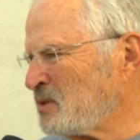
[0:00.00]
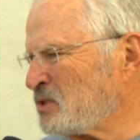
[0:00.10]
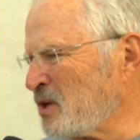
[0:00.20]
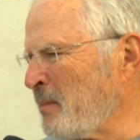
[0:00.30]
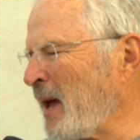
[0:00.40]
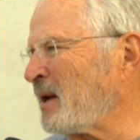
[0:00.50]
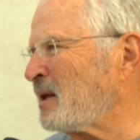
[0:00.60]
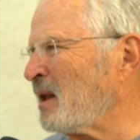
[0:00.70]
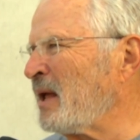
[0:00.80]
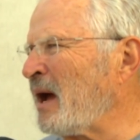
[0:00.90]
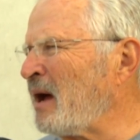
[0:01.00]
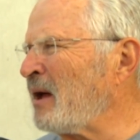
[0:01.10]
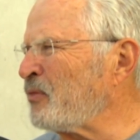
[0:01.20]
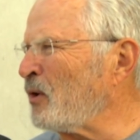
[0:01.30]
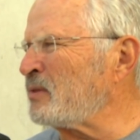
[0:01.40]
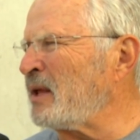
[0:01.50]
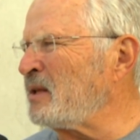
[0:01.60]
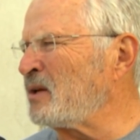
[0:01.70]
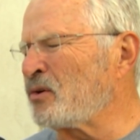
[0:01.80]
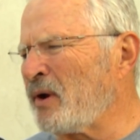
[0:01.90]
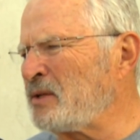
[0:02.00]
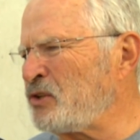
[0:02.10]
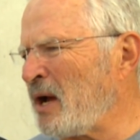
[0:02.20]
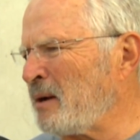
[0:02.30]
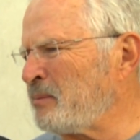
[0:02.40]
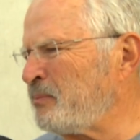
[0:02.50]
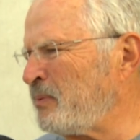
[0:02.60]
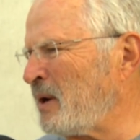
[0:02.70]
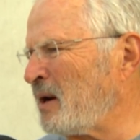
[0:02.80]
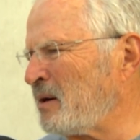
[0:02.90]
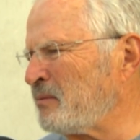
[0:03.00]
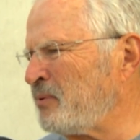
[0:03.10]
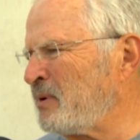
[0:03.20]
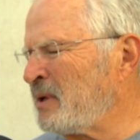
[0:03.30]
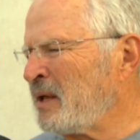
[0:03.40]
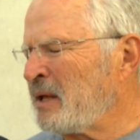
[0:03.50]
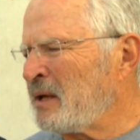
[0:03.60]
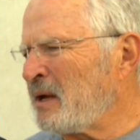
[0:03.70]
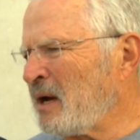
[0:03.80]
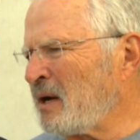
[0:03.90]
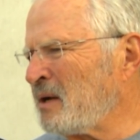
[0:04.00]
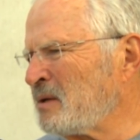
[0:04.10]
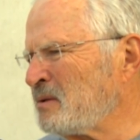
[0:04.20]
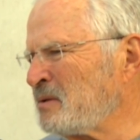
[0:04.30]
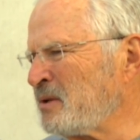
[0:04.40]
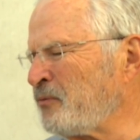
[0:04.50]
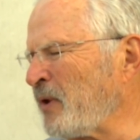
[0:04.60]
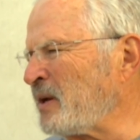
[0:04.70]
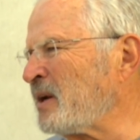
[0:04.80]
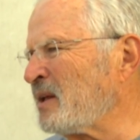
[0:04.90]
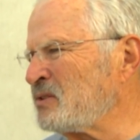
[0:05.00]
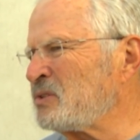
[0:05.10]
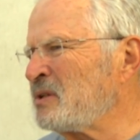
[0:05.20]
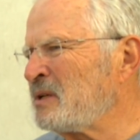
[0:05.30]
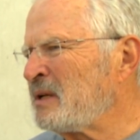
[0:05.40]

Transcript: schematically, I, I, thought they did a great job of, of uh, defending us,